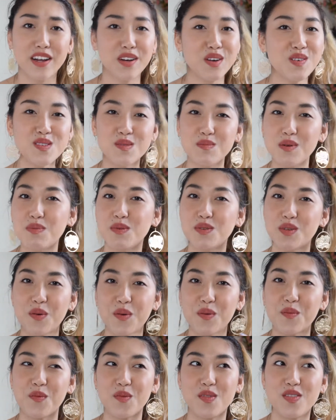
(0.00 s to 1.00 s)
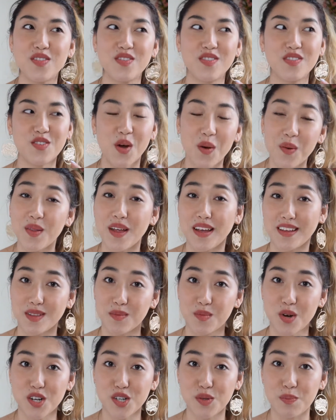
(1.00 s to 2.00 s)
I know some people don't don't like the
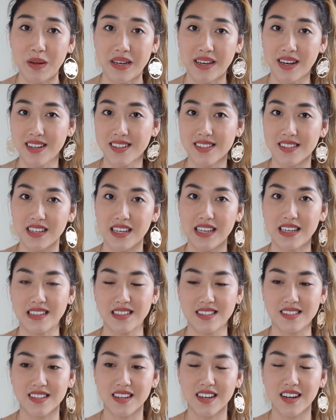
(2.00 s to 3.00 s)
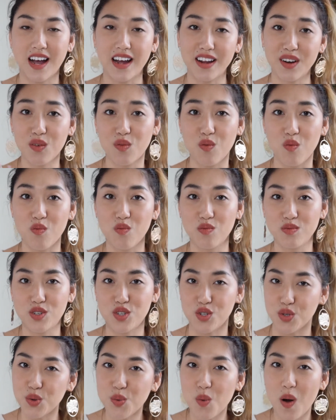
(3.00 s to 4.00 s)
brush because it's kind of
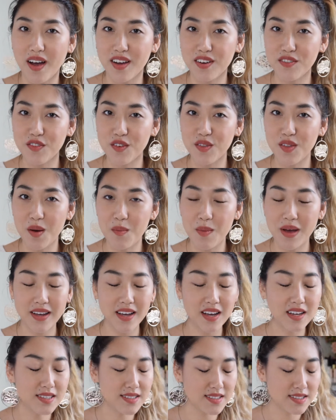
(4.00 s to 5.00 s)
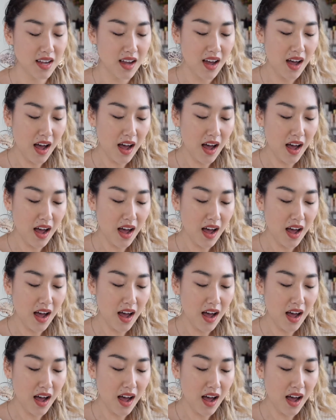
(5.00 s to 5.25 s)
too wide for them I guess.